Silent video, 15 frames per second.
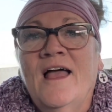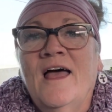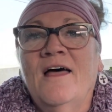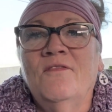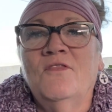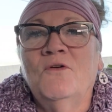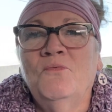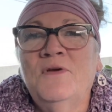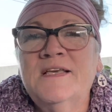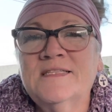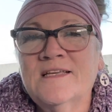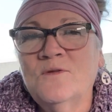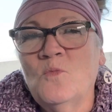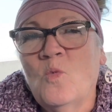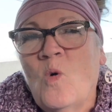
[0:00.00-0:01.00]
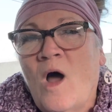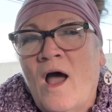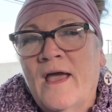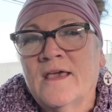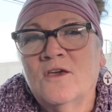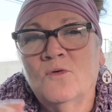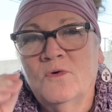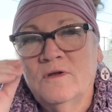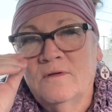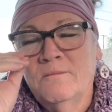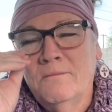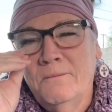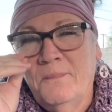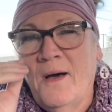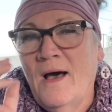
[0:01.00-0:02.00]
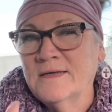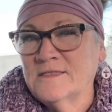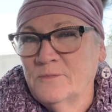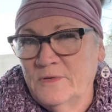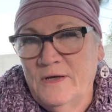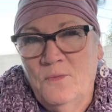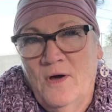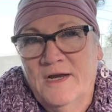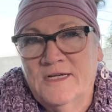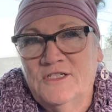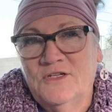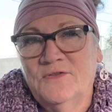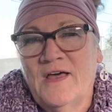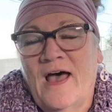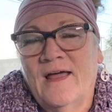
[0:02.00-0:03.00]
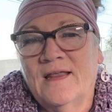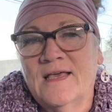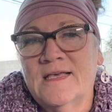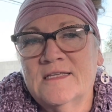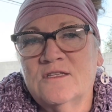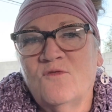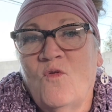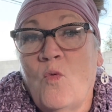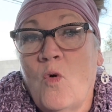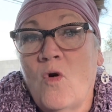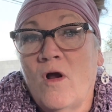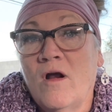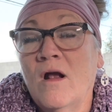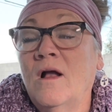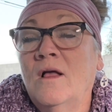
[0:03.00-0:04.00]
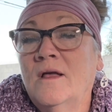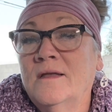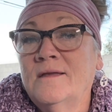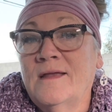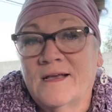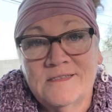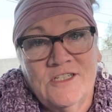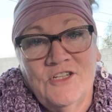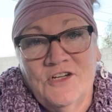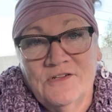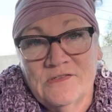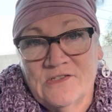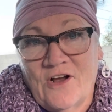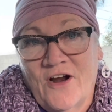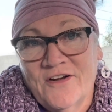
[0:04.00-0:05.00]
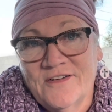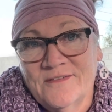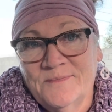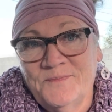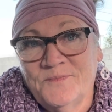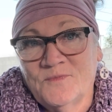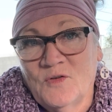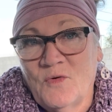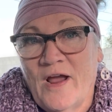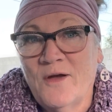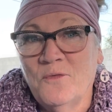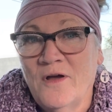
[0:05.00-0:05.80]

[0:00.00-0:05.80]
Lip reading: And the reason why you would possibly want to do that is for next year's garden, right?